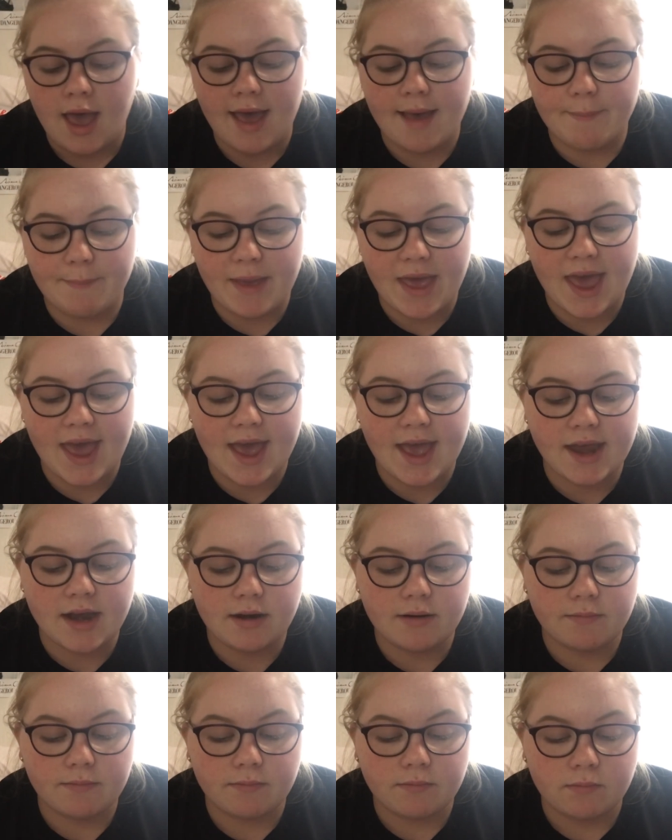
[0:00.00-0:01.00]
and
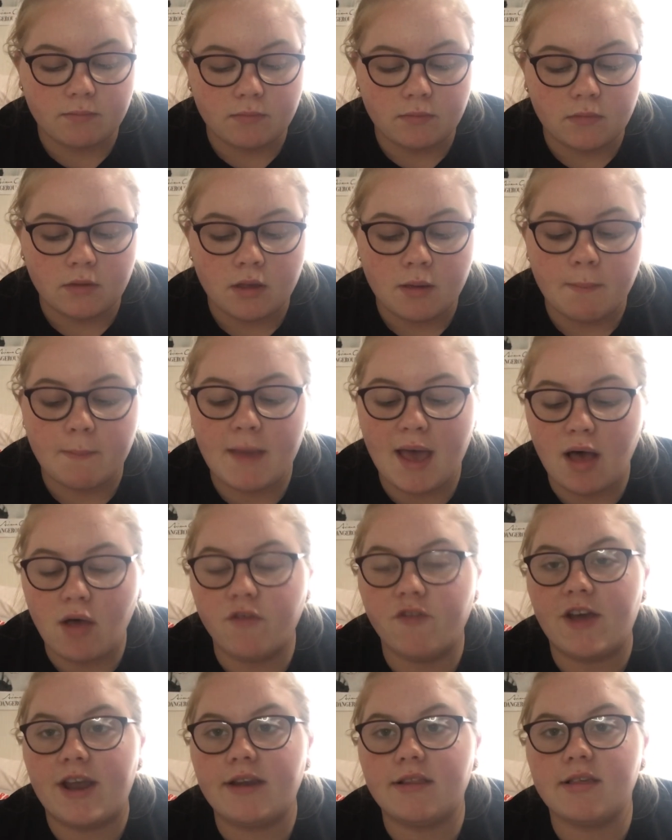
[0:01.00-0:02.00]
paint metal
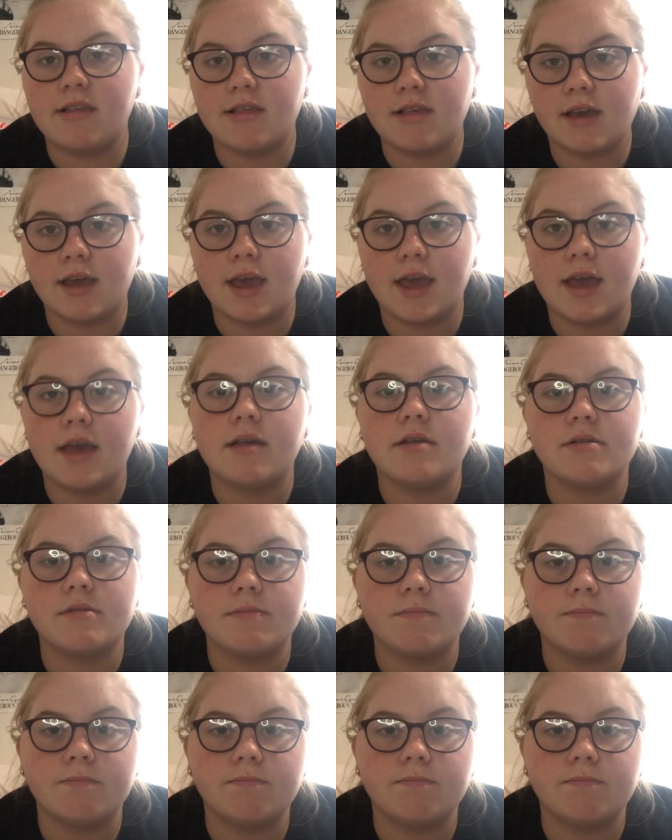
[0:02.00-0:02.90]
fences and gates.